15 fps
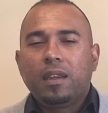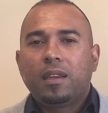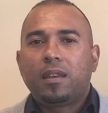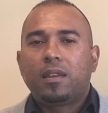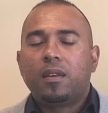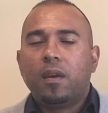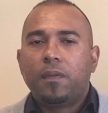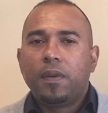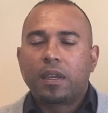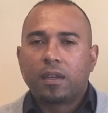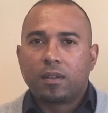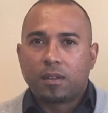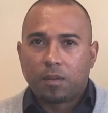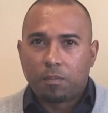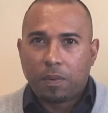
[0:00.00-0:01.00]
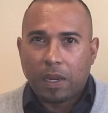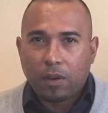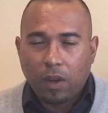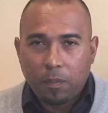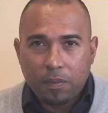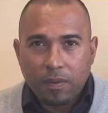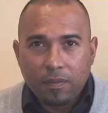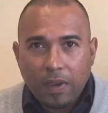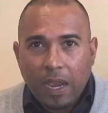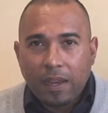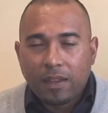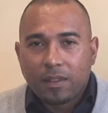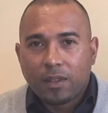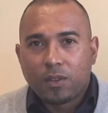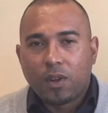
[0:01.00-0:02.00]
it difficult by not
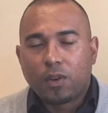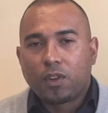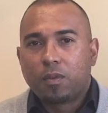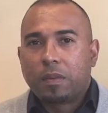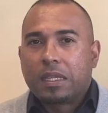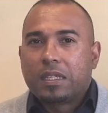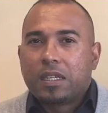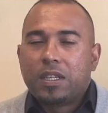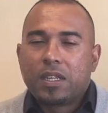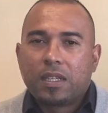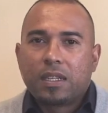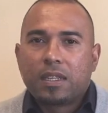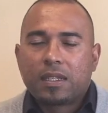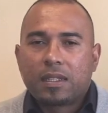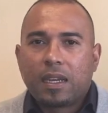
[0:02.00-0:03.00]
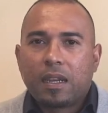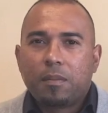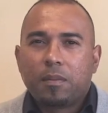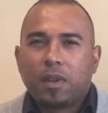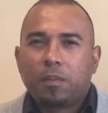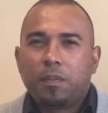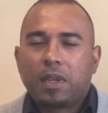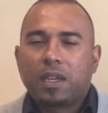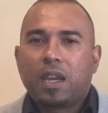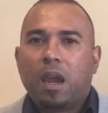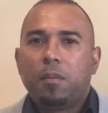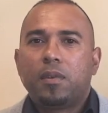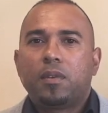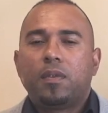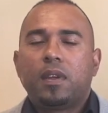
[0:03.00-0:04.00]
providing the documentation in time, it
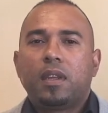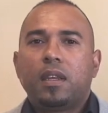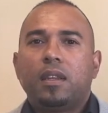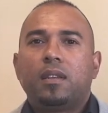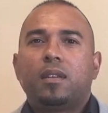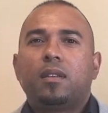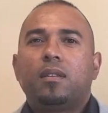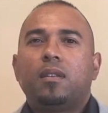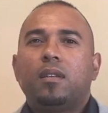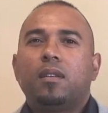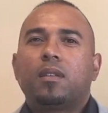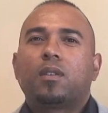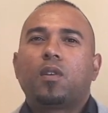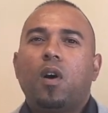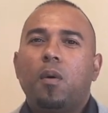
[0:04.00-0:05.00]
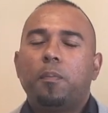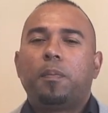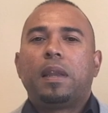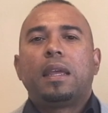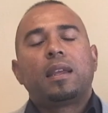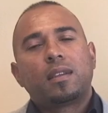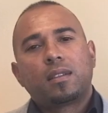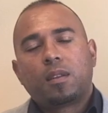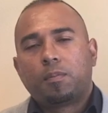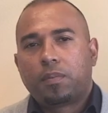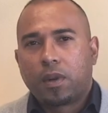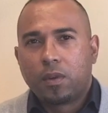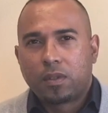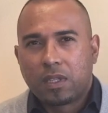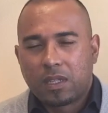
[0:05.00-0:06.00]
becomes very complex. The
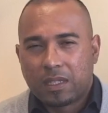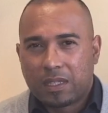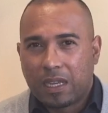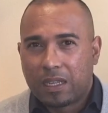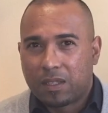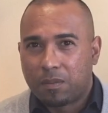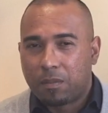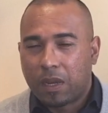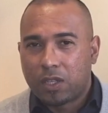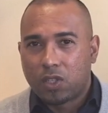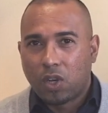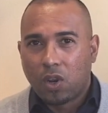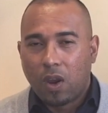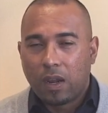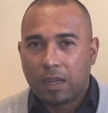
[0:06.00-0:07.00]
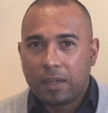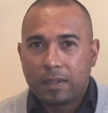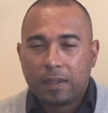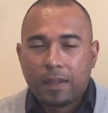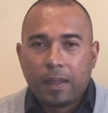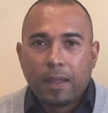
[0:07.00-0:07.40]
process takes much longer.